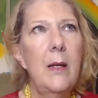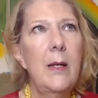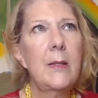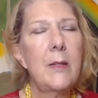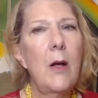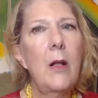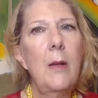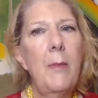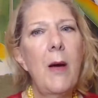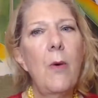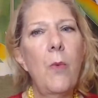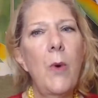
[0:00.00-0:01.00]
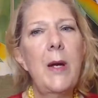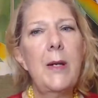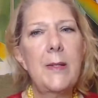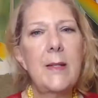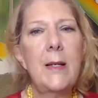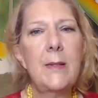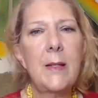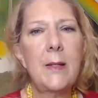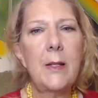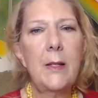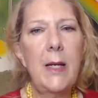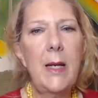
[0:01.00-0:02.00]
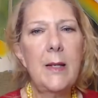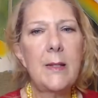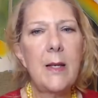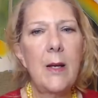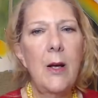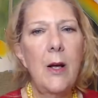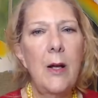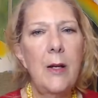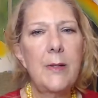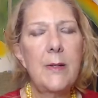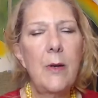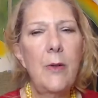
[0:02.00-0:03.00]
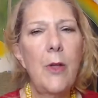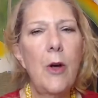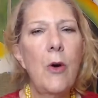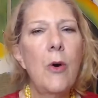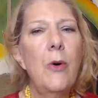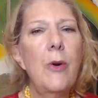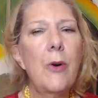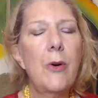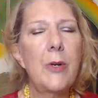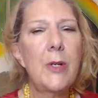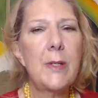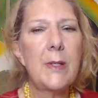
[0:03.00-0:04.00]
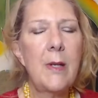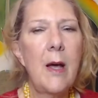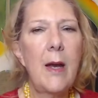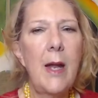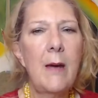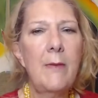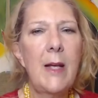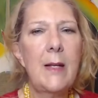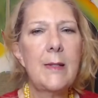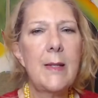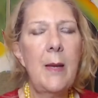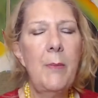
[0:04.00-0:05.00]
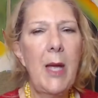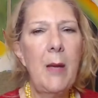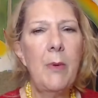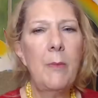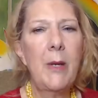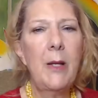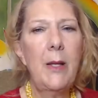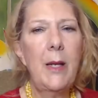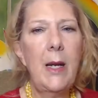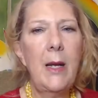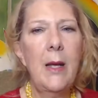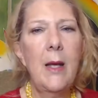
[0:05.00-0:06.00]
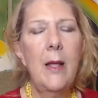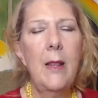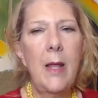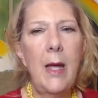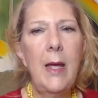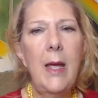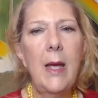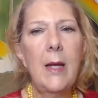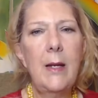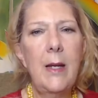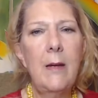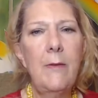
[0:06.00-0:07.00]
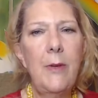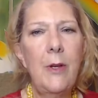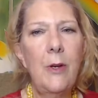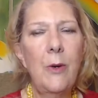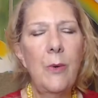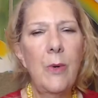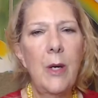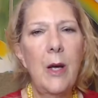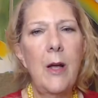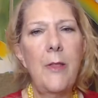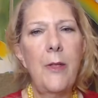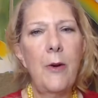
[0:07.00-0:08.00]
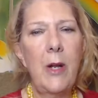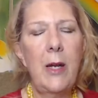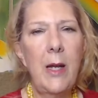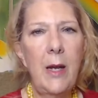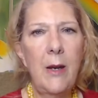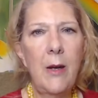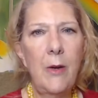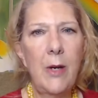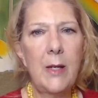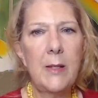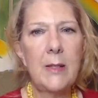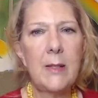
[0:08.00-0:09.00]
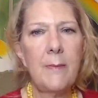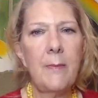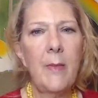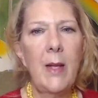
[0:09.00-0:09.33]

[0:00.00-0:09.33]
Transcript: It's all about what it says in the lease. Also, the owner does not have that same capability. They can't give you a 30-day notice